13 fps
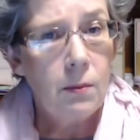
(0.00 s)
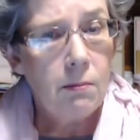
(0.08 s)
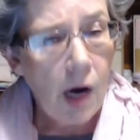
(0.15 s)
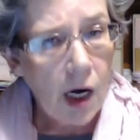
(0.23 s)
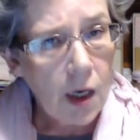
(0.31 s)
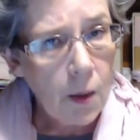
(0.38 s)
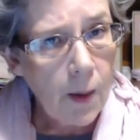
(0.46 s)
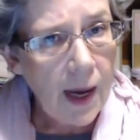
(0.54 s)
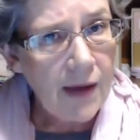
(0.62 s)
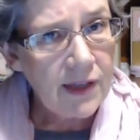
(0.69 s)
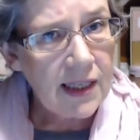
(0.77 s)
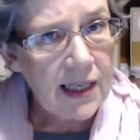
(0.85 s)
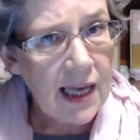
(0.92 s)

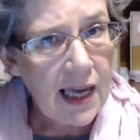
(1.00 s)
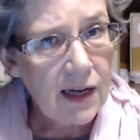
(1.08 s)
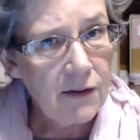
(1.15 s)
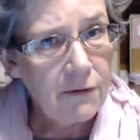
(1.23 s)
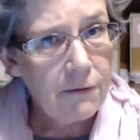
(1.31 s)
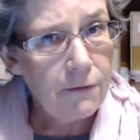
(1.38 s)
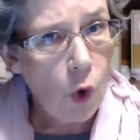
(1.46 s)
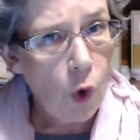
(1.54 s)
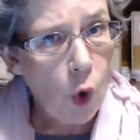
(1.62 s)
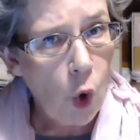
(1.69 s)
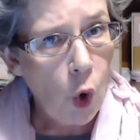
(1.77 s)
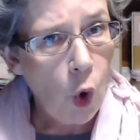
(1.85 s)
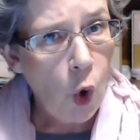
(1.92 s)
microwave it again
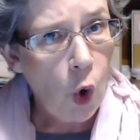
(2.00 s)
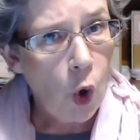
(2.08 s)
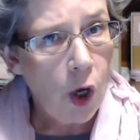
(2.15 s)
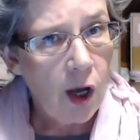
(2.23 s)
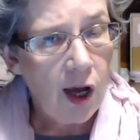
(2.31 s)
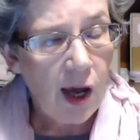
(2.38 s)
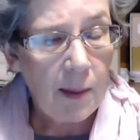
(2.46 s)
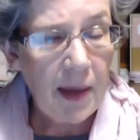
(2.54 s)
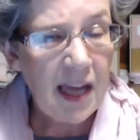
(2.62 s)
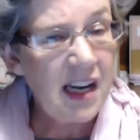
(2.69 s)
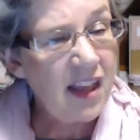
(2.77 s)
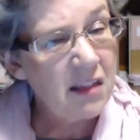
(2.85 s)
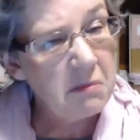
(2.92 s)
for about
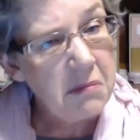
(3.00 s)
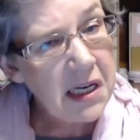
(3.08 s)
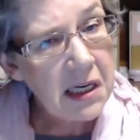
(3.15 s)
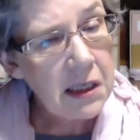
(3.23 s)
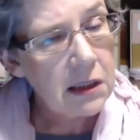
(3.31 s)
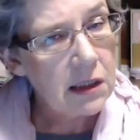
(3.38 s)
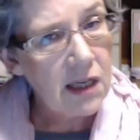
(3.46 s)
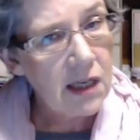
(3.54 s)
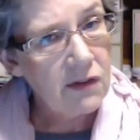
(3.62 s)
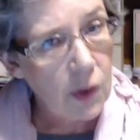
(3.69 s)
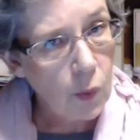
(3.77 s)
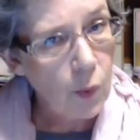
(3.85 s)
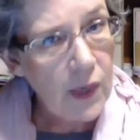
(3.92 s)
another minute, give
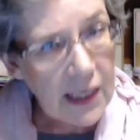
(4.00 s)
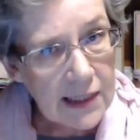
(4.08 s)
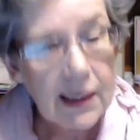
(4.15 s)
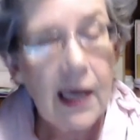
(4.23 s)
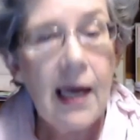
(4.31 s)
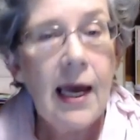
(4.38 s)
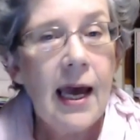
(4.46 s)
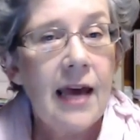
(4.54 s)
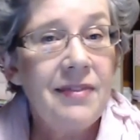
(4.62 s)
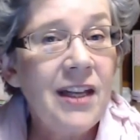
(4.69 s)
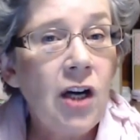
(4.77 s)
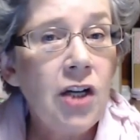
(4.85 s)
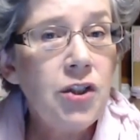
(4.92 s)
it a whisk, and
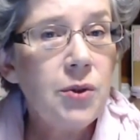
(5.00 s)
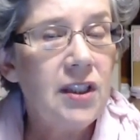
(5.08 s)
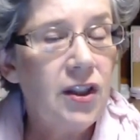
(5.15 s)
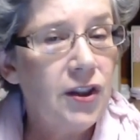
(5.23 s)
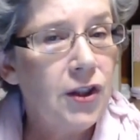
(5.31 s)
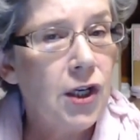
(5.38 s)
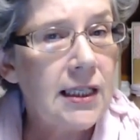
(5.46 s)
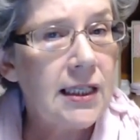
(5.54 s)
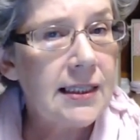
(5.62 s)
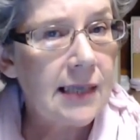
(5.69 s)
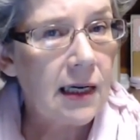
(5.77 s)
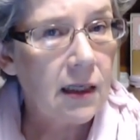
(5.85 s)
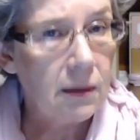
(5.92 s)
then I do it in
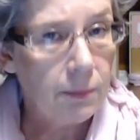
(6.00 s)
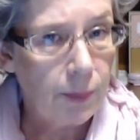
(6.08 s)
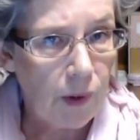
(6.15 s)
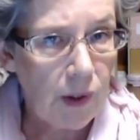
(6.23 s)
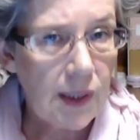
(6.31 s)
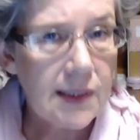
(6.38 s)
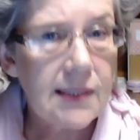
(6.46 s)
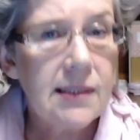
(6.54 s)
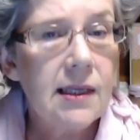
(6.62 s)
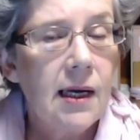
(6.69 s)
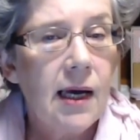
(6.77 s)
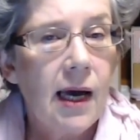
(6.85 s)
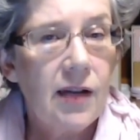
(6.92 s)
30-second bursts
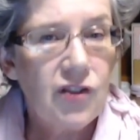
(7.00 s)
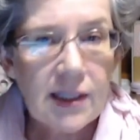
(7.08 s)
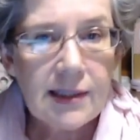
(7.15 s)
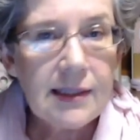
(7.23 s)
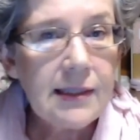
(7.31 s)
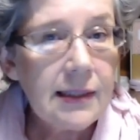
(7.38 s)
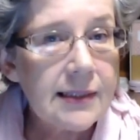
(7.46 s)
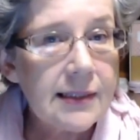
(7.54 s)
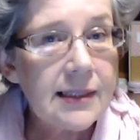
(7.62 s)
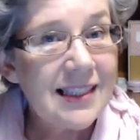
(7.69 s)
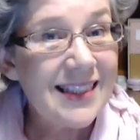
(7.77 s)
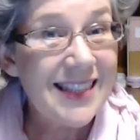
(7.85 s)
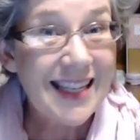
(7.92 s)
just until it's
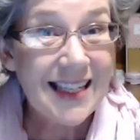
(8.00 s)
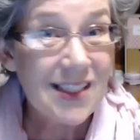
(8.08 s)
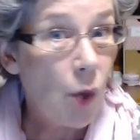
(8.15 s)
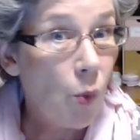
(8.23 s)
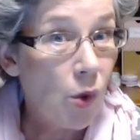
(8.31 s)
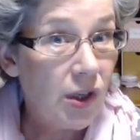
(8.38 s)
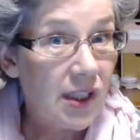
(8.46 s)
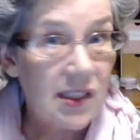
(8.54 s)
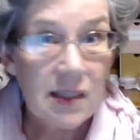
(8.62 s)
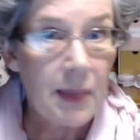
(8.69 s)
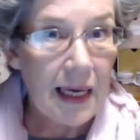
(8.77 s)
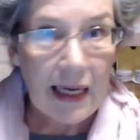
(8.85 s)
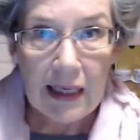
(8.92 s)
as thick as I want it
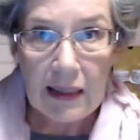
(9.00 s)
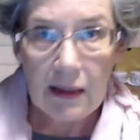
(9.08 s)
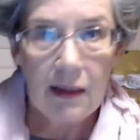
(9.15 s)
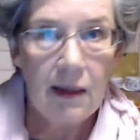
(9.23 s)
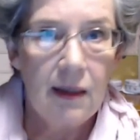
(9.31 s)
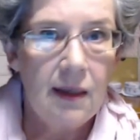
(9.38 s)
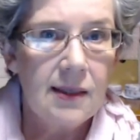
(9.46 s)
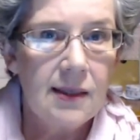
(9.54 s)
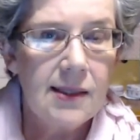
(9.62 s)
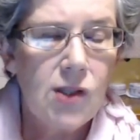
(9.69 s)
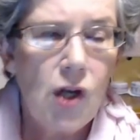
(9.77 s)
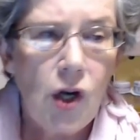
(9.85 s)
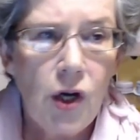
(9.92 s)
to be.
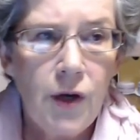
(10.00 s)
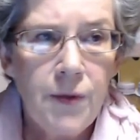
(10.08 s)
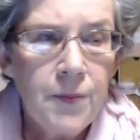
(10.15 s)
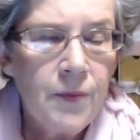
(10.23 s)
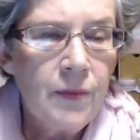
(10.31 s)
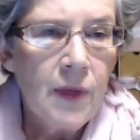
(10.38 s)
So